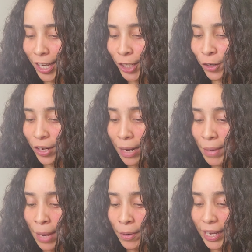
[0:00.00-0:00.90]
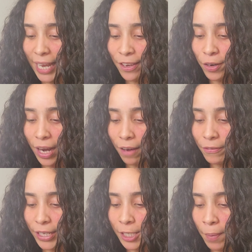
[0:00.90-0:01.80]
You're going to be able to get your
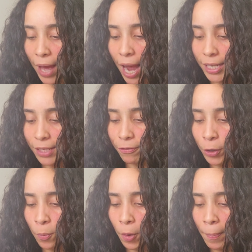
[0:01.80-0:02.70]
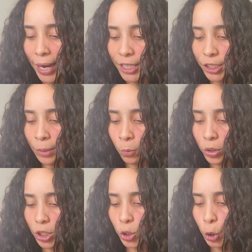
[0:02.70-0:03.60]
confidence back, to feel more passionate, more
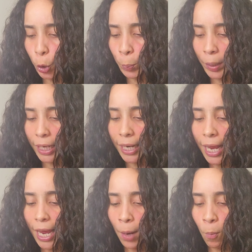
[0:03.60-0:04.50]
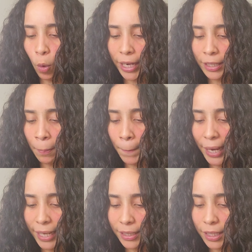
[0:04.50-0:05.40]
determined, more
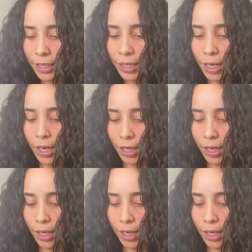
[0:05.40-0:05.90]
independent.